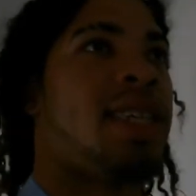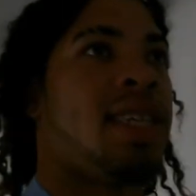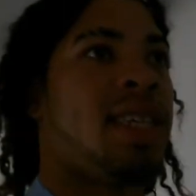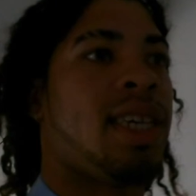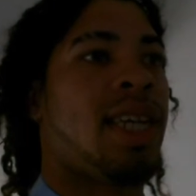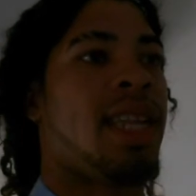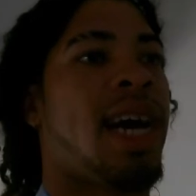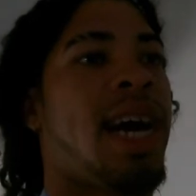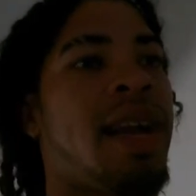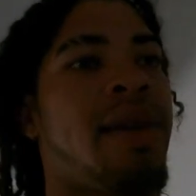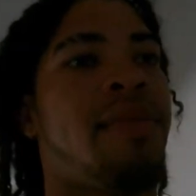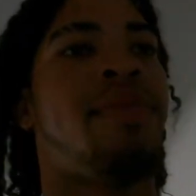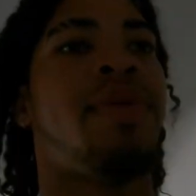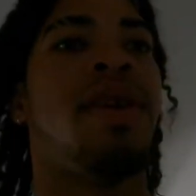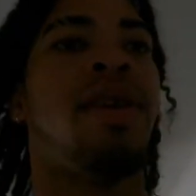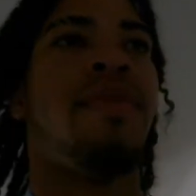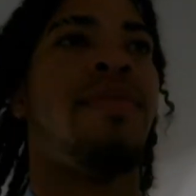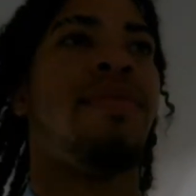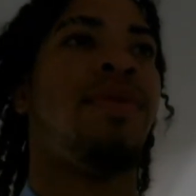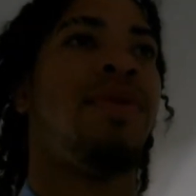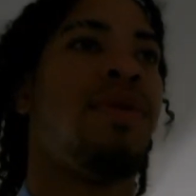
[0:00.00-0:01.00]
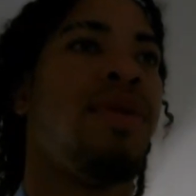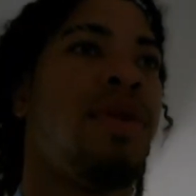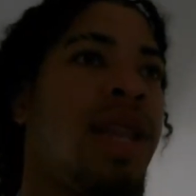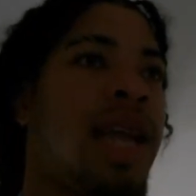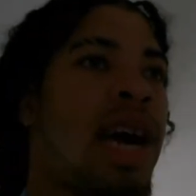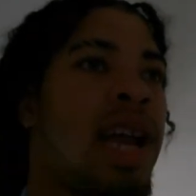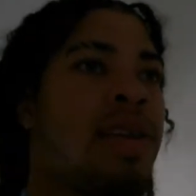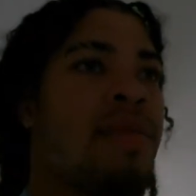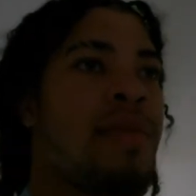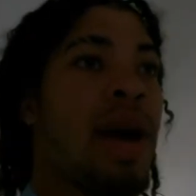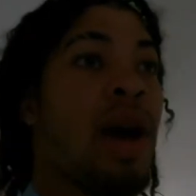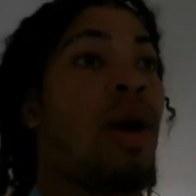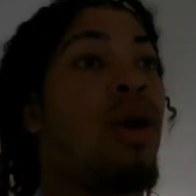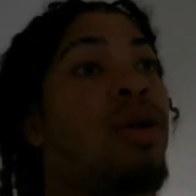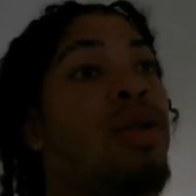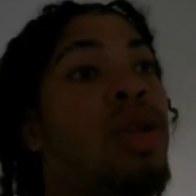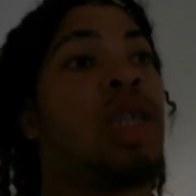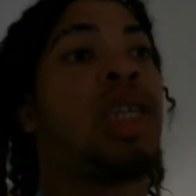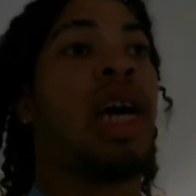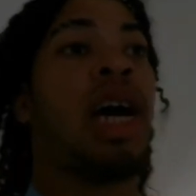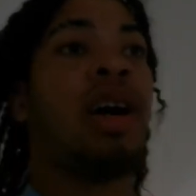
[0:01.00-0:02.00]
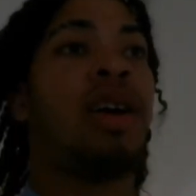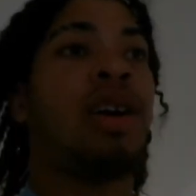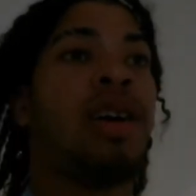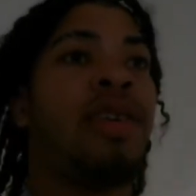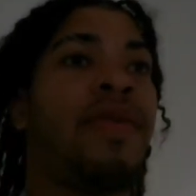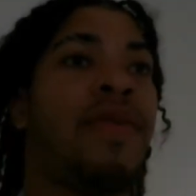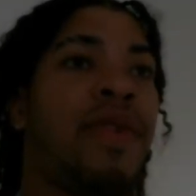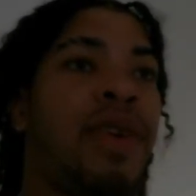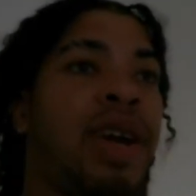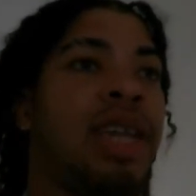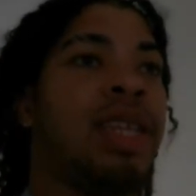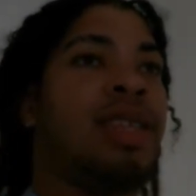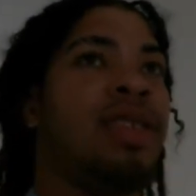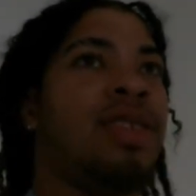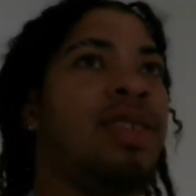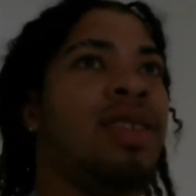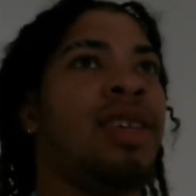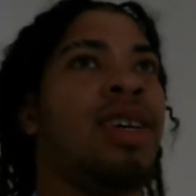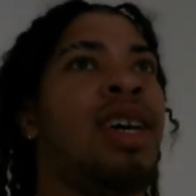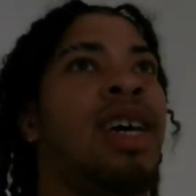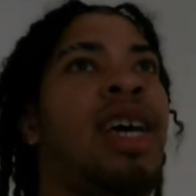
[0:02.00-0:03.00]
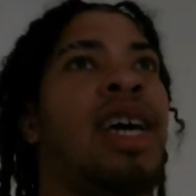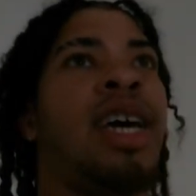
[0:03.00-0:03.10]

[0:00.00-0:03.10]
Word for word: see a lot of people, a lot of my old childhood friends,